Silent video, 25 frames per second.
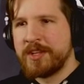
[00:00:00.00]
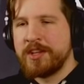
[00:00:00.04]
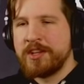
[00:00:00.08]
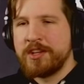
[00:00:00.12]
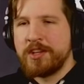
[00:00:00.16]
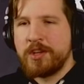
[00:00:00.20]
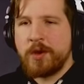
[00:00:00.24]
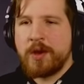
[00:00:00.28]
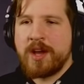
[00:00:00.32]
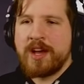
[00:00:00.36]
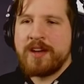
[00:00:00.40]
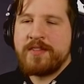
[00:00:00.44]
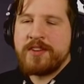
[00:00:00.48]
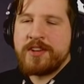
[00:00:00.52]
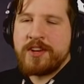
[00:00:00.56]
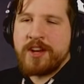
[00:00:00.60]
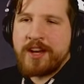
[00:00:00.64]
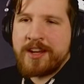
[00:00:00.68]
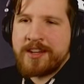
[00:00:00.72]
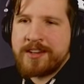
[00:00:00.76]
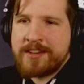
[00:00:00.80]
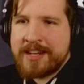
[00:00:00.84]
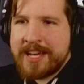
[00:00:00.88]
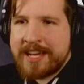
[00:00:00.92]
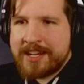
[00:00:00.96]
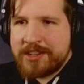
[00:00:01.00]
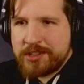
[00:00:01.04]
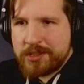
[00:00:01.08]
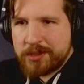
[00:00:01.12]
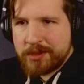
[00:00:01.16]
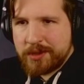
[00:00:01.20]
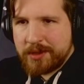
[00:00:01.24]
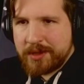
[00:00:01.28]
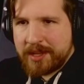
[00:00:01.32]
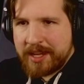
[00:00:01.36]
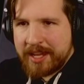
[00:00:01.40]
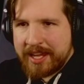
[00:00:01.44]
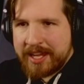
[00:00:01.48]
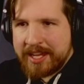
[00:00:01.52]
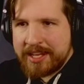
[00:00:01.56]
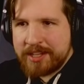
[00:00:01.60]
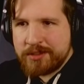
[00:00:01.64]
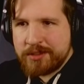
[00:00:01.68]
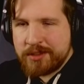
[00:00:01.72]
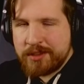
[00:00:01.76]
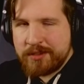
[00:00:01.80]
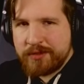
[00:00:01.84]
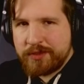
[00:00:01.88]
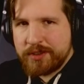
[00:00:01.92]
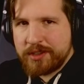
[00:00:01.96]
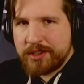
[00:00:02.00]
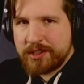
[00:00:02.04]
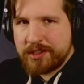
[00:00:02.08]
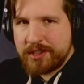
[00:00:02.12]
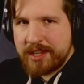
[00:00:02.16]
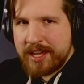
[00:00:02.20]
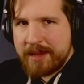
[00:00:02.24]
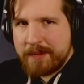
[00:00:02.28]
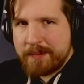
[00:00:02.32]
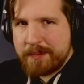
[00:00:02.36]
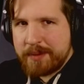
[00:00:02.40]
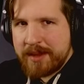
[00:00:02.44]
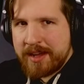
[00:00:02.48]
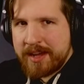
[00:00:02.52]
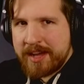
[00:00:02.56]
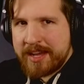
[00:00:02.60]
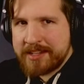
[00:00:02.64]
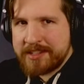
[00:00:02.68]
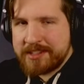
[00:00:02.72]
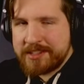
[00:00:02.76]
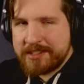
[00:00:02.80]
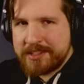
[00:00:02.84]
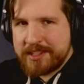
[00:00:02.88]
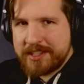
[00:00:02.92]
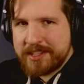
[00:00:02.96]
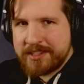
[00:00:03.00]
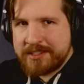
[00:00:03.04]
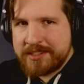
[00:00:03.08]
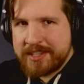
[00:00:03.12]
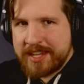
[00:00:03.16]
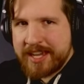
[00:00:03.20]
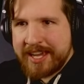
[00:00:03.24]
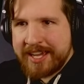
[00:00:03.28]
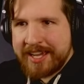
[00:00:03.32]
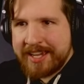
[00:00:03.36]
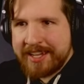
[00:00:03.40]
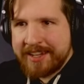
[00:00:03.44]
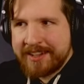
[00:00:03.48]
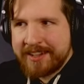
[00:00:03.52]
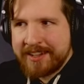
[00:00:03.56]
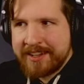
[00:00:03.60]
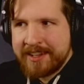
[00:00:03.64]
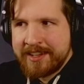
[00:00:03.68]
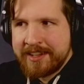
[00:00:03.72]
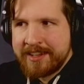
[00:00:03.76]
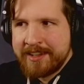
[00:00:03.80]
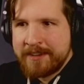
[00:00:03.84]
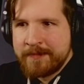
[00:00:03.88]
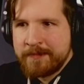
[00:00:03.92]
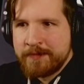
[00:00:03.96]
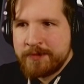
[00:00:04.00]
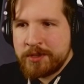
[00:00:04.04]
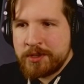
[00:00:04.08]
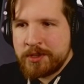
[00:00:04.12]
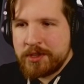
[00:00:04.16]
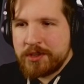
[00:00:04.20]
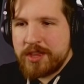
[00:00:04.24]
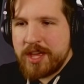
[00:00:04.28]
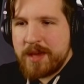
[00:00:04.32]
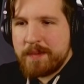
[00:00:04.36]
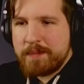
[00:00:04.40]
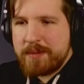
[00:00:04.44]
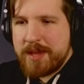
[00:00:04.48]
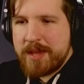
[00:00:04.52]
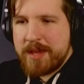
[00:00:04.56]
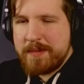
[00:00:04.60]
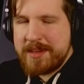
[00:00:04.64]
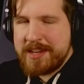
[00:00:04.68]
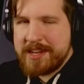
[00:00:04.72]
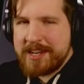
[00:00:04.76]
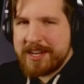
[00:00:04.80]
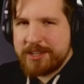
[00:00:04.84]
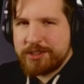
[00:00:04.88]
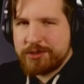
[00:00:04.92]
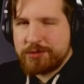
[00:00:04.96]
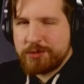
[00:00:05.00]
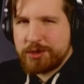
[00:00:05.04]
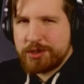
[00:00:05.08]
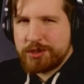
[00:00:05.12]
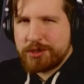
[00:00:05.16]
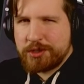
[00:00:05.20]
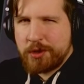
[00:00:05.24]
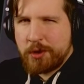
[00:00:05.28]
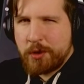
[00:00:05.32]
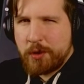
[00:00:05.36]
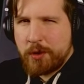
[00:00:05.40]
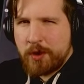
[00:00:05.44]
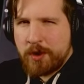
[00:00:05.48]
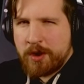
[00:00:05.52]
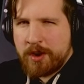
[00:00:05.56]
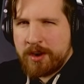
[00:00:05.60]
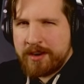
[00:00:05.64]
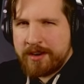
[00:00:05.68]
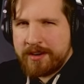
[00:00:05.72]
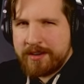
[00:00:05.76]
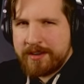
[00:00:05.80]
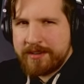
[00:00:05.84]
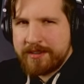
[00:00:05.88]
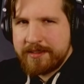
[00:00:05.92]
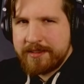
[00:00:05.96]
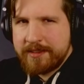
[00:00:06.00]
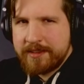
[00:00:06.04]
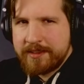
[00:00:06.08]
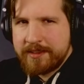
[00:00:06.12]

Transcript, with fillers: You have an unnatural hatred for clay pots, you say. Could that be because we're corn?